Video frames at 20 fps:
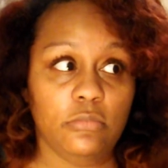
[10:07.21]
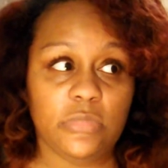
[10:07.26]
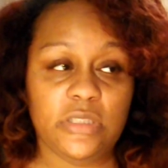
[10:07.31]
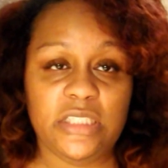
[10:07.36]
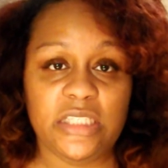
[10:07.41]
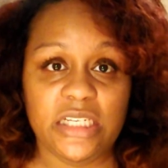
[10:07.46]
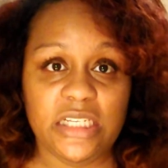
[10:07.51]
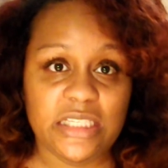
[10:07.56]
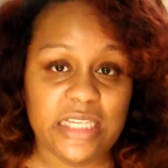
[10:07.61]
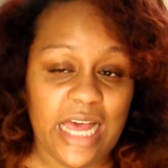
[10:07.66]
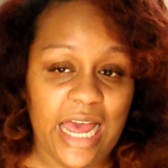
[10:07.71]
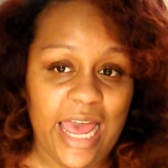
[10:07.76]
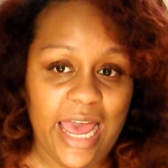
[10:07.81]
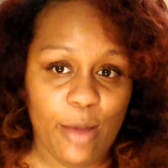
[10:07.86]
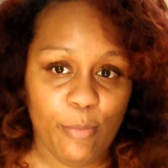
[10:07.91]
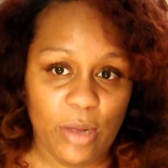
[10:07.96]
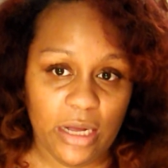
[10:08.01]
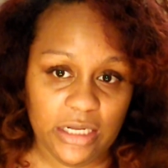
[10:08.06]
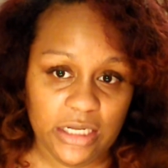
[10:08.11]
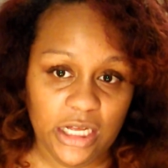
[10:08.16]
since I
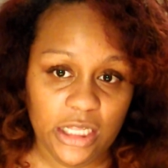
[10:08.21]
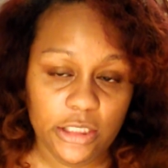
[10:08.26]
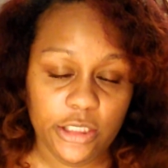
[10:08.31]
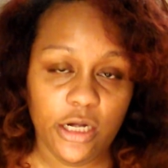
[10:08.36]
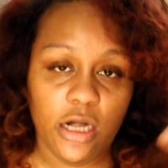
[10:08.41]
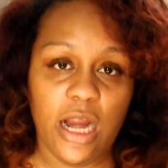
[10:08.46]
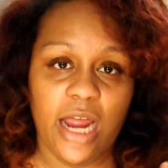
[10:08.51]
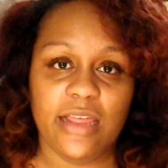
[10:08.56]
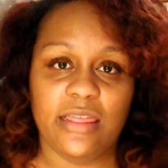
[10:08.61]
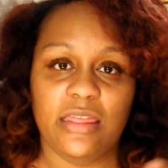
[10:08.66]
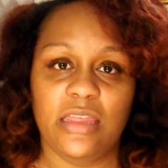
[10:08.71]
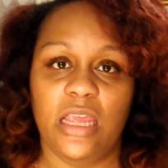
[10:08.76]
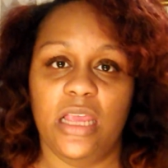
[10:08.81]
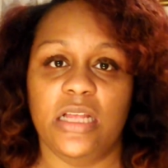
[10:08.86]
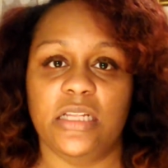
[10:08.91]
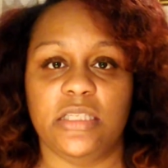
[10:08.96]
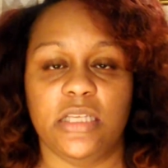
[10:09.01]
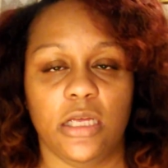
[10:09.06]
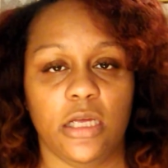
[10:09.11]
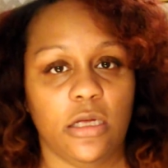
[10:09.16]
had my color, I think
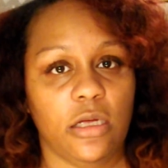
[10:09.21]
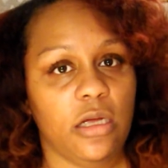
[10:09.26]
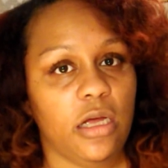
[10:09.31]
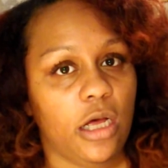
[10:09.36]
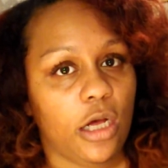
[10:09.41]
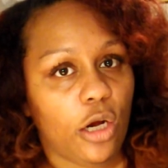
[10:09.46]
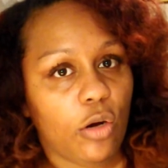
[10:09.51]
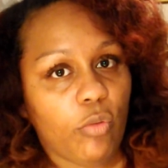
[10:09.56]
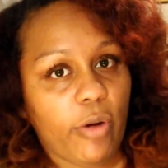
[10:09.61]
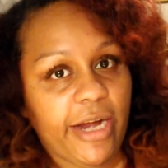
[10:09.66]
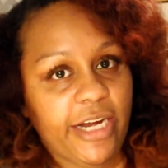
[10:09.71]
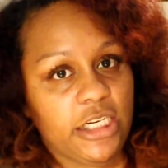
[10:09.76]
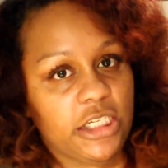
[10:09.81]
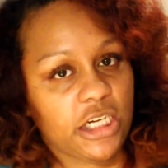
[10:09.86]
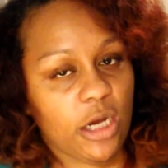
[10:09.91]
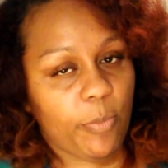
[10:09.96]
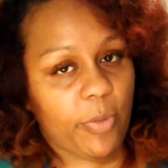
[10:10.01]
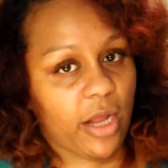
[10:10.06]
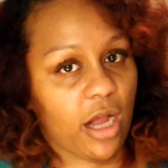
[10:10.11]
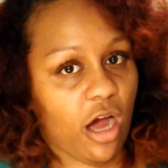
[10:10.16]
it's a great
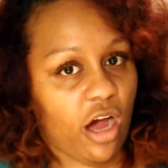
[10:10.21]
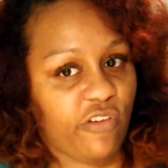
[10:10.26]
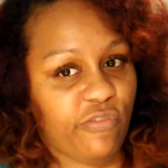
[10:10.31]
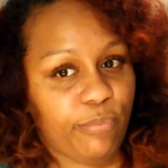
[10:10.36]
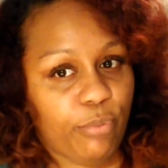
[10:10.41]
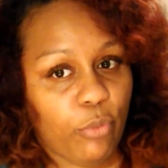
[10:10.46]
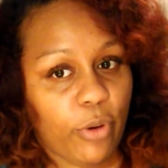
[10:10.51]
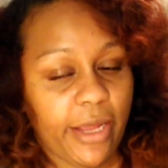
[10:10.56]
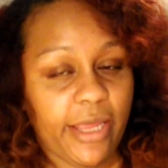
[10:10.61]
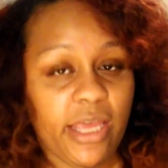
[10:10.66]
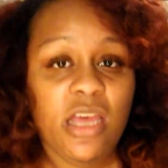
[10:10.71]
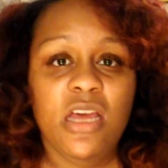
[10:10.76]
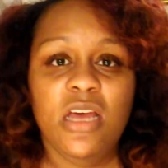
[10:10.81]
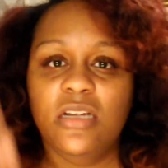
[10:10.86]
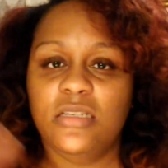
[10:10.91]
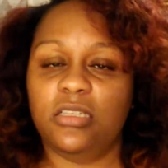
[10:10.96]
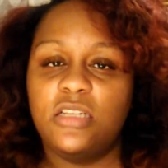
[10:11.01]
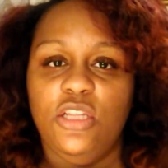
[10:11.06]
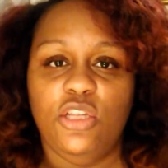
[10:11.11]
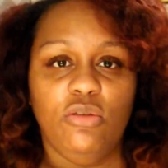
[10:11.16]
jumping off point
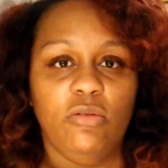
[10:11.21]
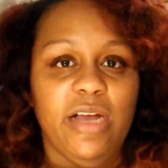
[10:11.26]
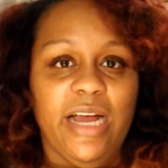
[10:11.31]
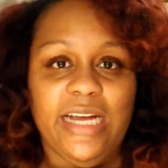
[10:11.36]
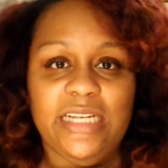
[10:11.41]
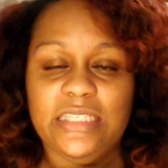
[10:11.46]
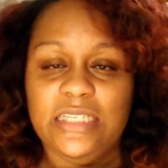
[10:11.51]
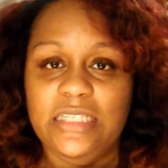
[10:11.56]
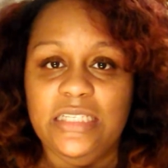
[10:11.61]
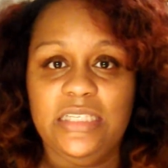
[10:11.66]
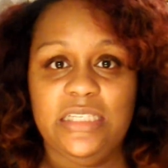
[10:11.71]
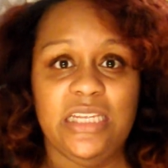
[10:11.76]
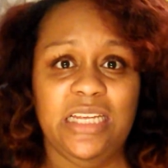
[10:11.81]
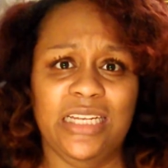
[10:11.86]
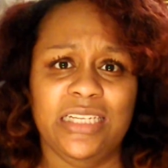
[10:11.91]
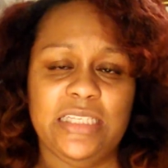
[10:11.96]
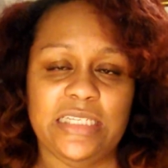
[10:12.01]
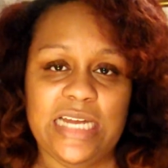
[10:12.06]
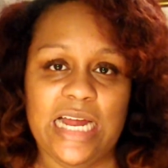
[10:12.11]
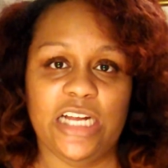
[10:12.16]
so that you guys can
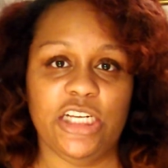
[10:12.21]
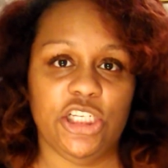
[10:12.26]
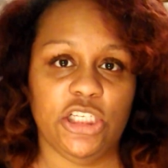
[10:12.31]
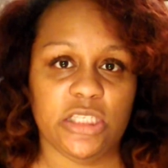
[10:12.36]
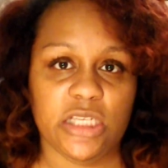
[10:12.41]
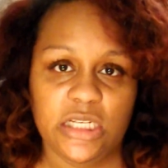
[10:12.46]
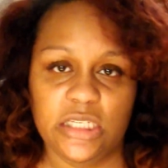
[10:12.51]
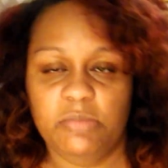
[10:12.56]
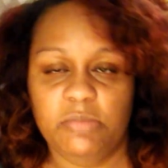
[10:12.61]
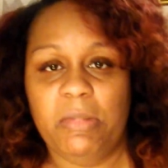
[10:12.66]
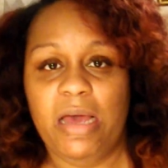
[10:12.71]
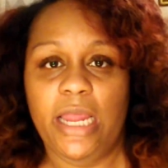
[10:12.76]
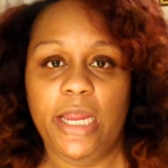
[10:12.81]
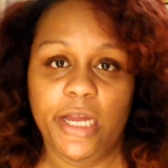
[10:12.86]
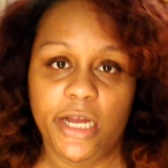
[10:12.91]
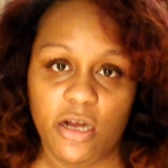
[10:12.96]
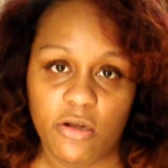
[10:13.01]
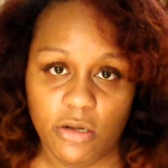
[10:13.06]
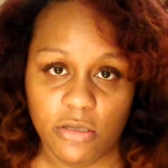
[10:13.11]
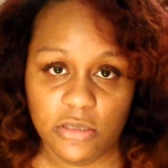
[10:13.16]
see it's not just because my
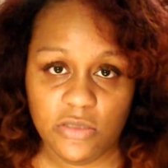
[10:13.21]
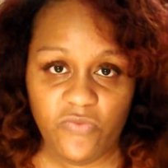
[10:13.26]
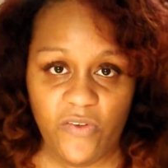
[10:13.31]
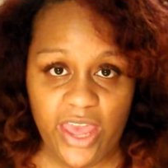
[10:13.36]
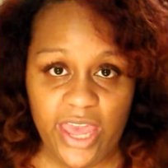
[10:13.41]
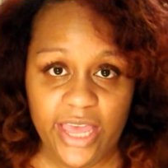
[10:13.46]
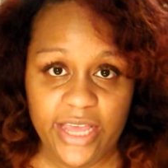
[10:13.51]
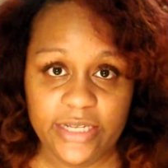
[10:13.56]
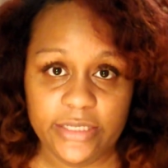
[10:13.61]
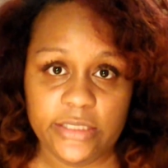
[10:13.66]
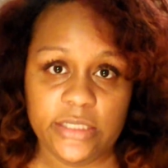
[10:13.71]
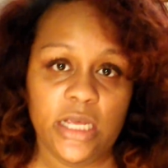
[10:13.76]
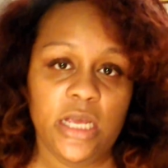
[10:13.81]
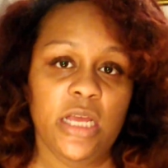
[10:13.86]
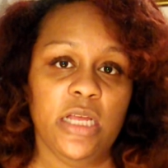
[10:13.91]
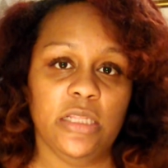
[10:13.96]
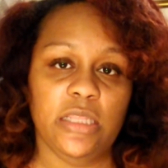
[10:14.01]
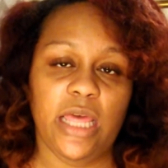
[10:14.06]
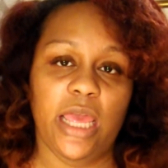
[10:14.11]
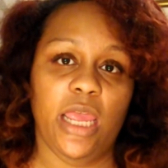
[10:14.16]
hair grows fast.
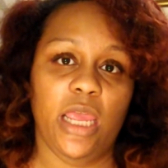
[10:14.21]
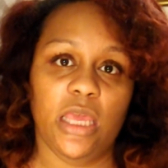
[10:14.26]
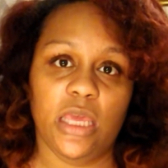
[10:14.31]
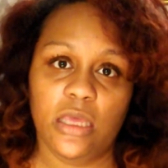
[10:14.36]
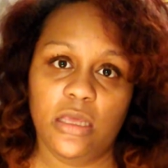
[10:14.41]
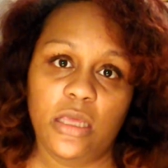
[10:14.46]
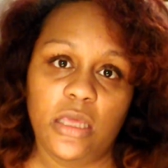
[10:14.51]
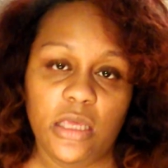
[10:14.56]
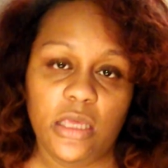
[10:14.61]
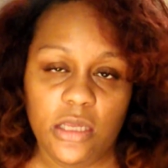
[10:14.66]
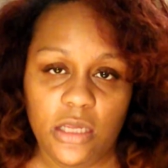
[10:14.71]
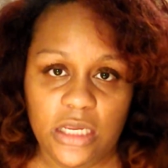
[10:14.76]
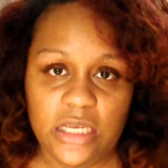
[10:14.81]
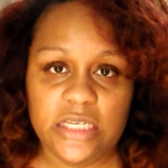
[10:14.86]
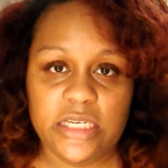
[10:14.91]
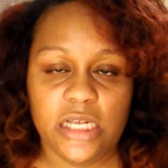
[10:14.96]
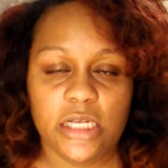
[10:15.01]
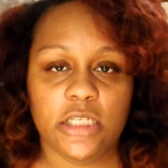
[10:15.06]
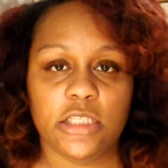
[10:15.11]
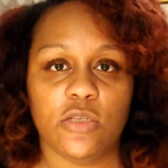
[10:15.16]
Like, it
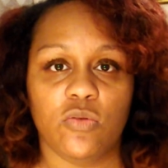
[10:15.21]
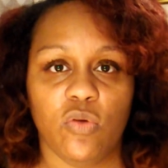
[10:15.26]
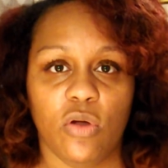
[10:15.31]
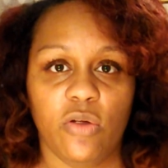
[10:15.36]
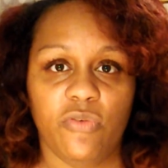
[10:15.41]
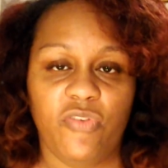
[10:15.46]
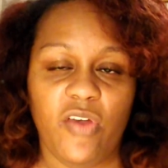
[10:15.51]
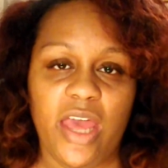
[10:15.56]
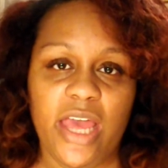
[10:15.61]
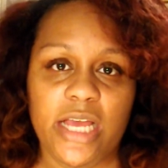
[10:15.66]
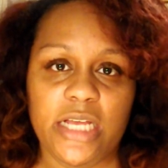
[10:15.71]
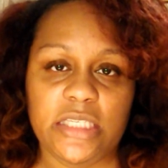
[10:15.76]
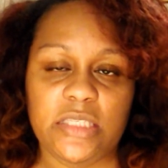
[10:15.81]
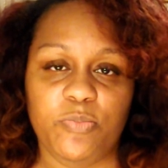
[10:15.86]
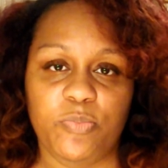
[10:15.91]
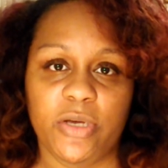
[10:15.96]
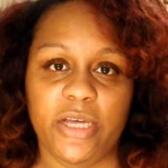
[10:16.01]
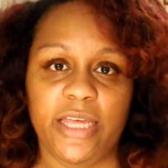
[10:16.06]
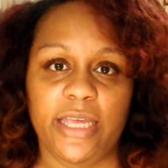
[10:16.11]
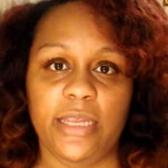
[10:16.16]
does grow
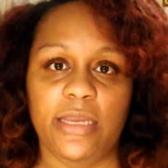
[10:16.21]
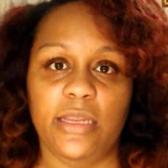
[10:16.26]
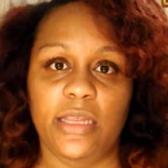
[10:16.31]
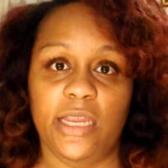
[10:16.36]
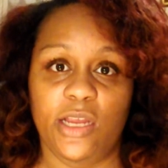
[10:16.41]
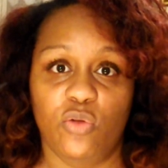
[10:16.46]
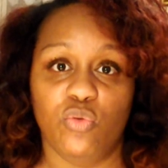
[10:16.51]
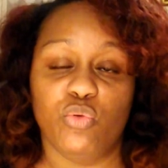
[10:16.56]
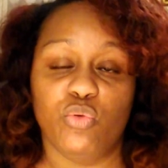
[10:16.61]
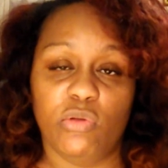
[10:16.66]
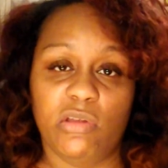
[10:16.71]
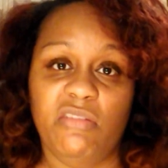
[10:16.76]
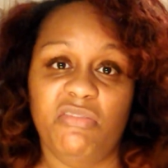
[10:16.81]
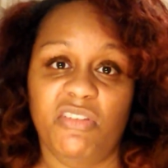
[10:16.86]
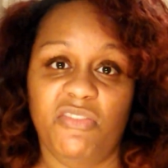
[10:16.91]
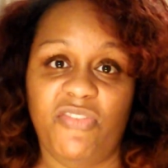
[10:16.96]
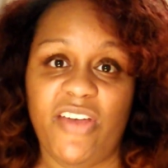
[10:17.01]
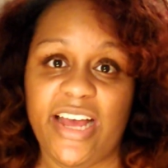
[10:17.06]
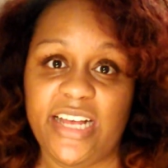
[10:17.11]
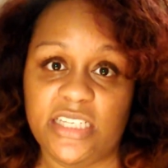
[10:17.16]
fast, but it grew
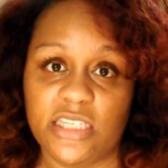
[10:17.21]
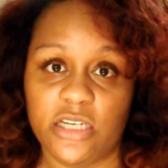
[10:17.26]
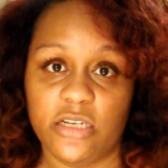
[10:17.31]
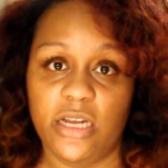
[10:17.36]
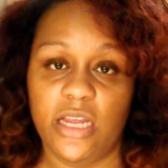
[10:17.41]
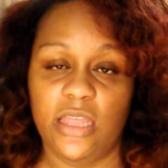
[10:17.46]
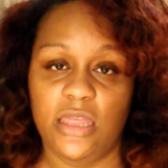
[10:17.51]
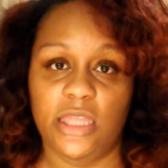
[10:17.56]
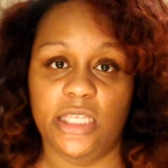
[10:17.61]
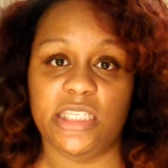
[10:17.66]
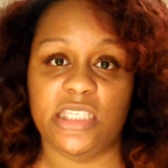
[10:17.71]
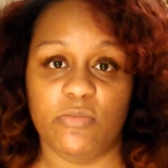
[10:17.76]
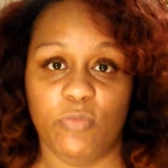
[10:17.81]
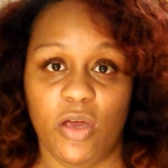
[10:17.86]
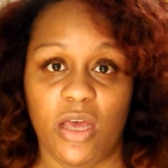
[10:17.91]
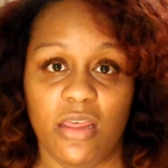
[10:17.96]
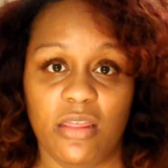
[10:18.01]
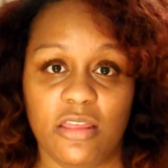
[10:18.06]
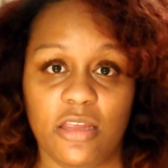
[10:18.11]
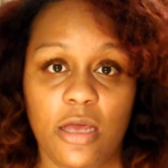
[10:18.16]
even faster in this
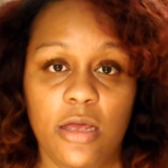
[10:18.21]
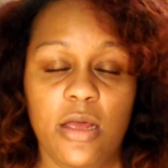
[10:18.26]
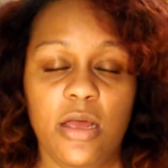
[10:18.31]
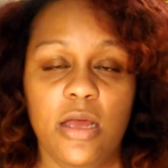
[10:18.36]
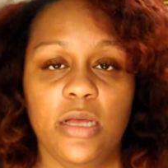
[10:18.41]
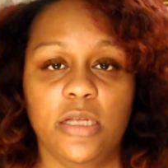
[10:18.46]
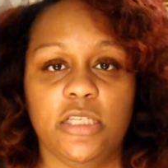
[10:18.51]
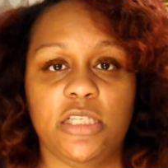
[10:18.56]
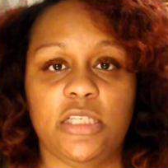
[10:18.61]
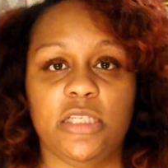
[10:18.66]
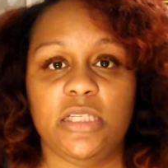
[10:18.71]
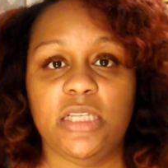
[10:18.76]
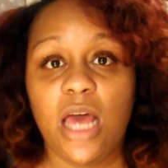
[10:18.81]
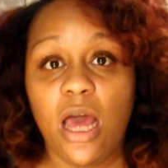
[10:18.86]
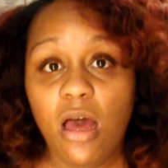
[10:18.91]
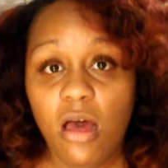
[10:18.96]
month. So